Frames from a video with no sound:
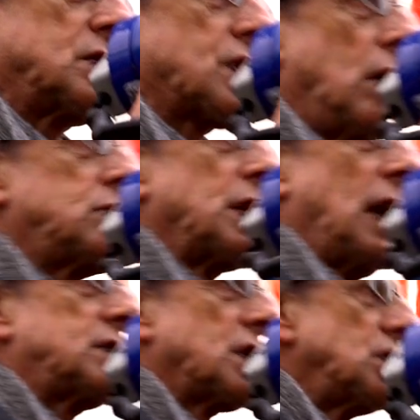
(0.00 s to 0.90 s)

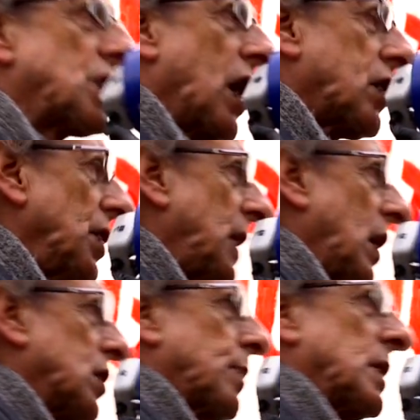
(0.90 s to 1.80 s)
associations, like on the
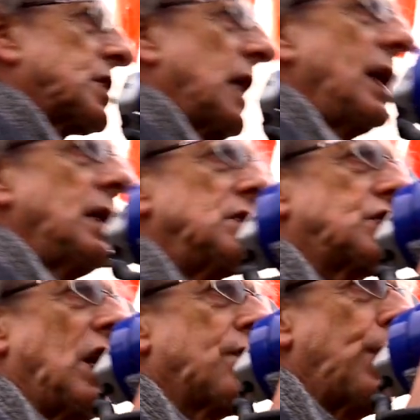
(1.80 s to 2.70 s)
Aylesbury estate, and
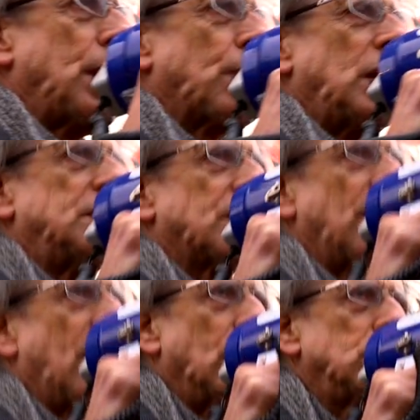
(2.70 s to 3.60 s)
shove people into
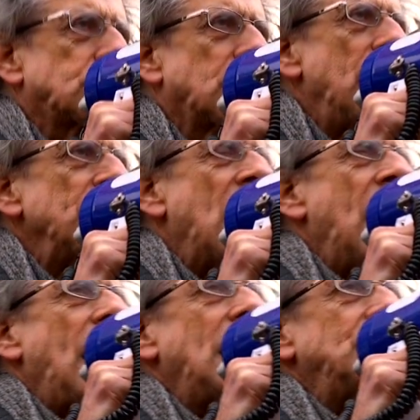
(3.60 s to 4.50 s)
those,
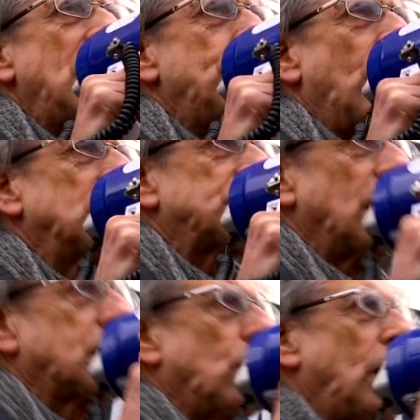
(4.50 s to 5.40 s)
and thereby
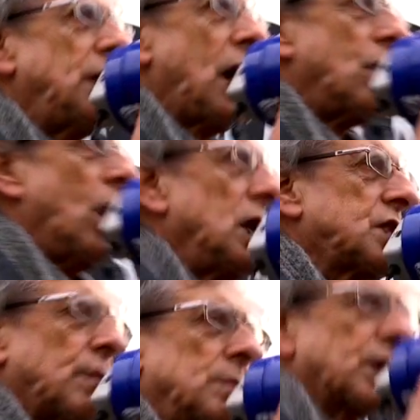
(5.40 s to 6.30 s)
take away their
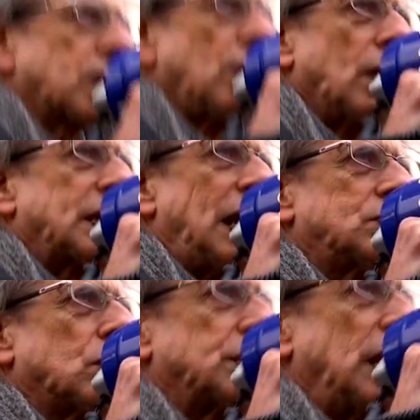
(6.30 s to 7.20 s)
rights from secure
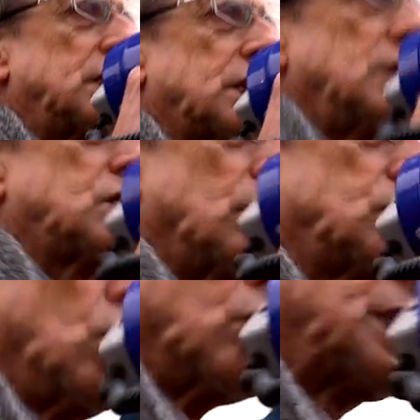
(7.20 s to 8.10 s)
council tenancies to
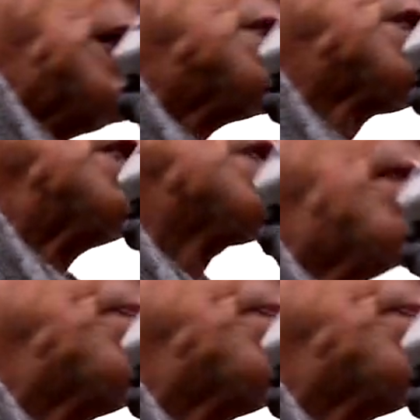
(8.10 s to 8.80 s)
assured tenancies.